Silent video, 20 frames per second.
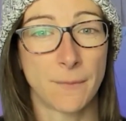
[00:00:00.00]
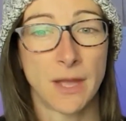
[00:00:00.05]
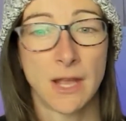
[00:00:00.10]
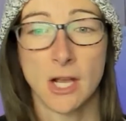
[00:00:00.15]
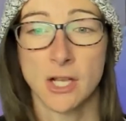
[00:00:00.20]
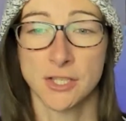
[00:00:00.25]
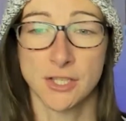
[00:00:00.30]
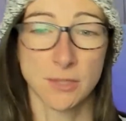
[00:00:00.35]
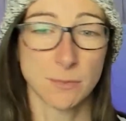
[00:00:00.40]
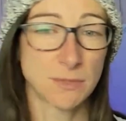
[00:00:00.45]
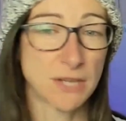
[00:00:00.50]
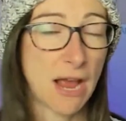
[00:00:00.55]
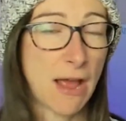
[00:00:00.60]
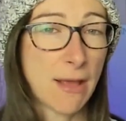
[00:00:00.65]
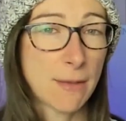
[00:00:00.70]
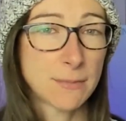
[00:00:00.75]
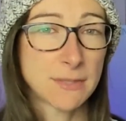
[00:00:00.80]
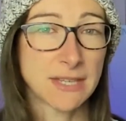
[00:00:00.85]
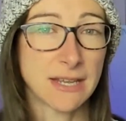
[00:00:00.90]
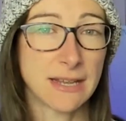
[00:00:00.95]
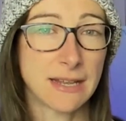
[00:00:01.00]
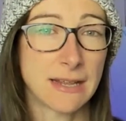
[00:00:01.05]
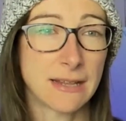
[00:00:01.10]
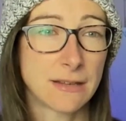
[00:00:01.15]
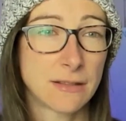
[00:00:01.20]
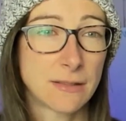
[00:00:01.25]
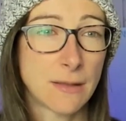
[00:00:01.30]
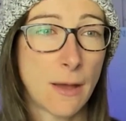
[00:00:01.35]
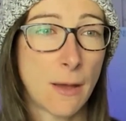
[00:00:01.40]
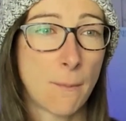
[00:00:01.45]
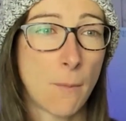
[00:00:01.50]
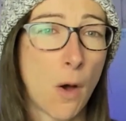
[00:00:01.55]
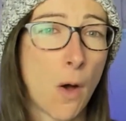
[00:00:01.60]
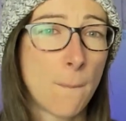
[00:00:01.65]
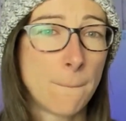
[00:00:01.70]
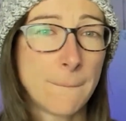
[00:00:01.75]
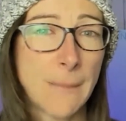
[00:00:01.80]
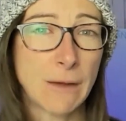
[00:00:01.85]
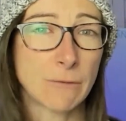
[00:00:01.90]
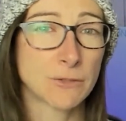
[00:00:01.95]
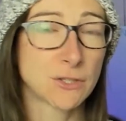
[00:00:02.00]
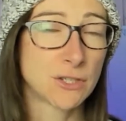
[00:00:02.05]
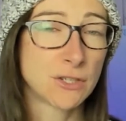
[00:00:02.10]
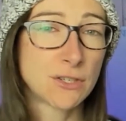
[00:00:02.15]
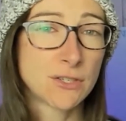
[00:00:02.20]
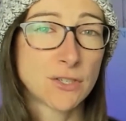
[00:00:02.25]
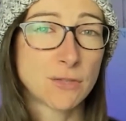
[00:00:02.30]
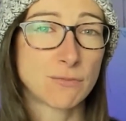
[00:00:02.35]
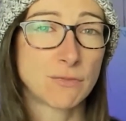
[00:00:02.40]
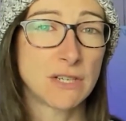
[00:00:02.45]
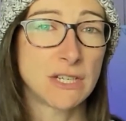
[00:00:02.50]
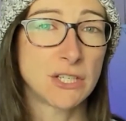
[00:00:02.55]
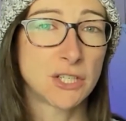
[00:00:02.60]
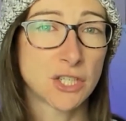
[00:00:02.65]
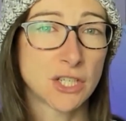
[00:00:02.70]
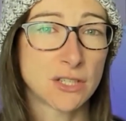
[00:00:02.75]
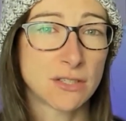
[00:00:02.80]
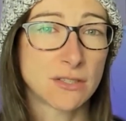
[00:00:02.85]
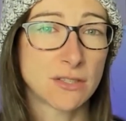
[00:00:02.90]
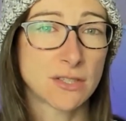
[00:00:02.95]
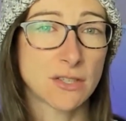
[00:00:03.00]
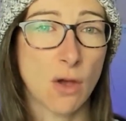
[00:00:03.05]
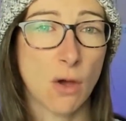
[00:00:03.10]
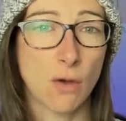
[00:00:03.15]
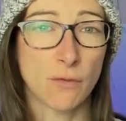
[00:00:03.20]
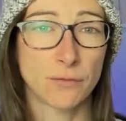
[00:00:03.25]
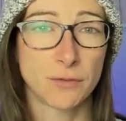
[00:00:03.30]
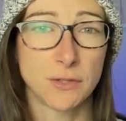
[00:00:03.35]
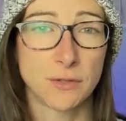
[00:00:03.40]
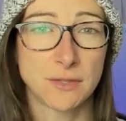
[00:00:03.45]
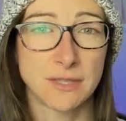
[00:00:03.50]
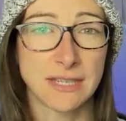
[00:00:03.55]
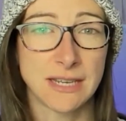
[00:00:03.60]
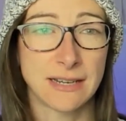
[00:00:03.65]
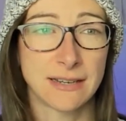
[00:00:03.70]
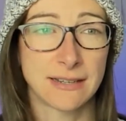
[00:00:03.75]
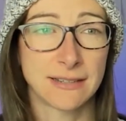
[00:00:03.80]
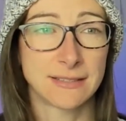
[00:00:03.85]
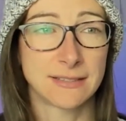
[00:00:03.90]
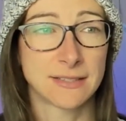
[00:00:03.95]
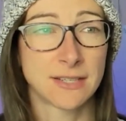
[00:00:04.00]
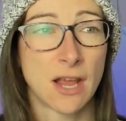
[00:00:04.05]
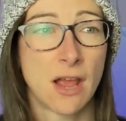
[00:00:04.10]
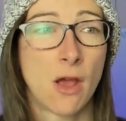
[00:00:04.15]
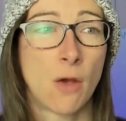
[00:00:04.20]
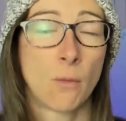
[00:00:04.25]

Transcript: Sometimes in the more mountainous regions of New Zealand,